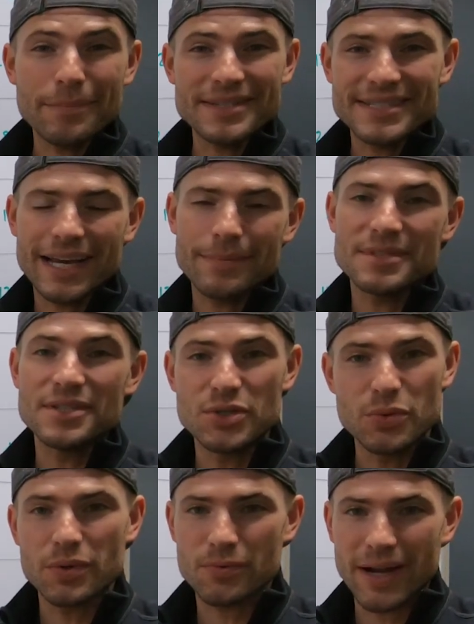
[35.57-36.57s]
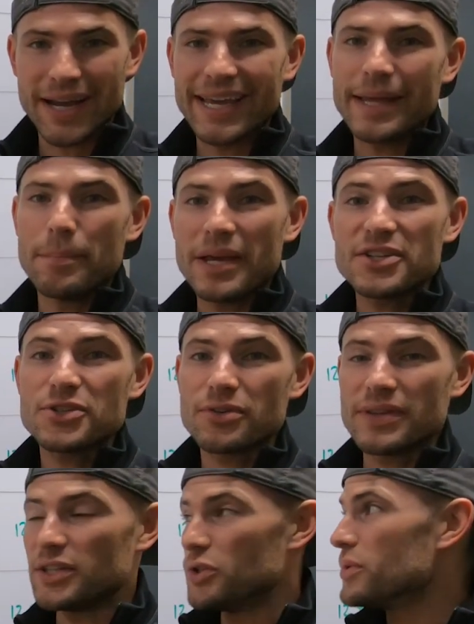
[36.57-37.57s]
my time to do it right and make
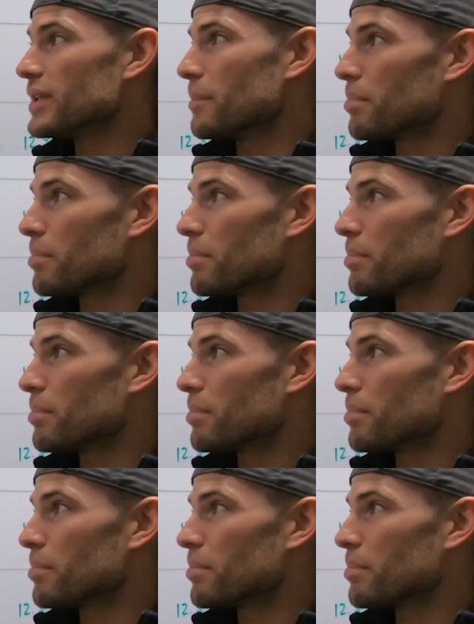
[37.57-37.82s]
sure that you can